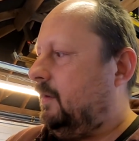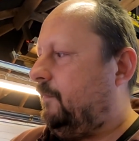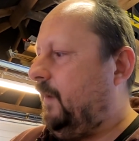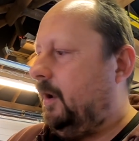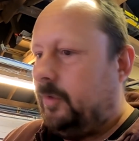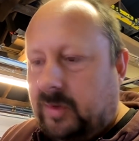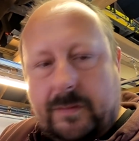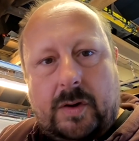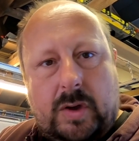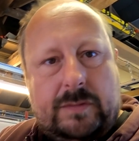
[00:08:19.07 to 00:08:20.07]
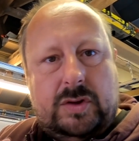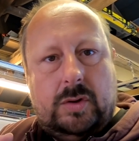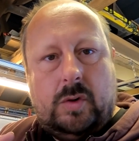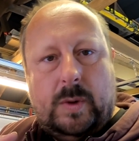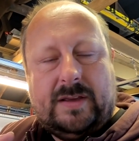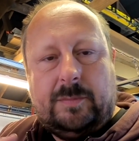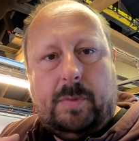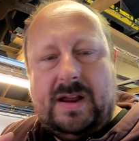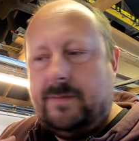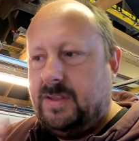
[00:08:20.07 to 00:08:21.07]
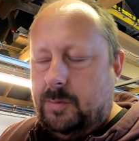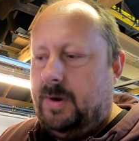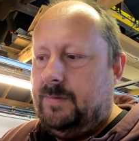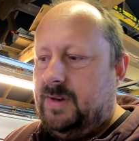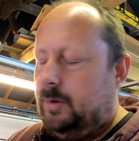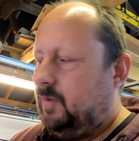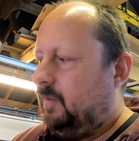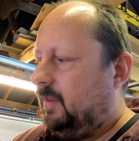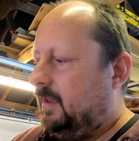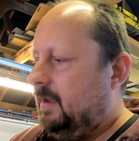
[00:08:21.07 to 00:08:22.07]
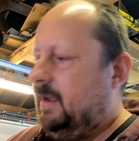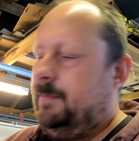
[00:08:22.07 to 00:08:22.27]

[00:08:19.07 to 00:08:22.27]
at first. If you do a quick spray of it, you won't even notice it,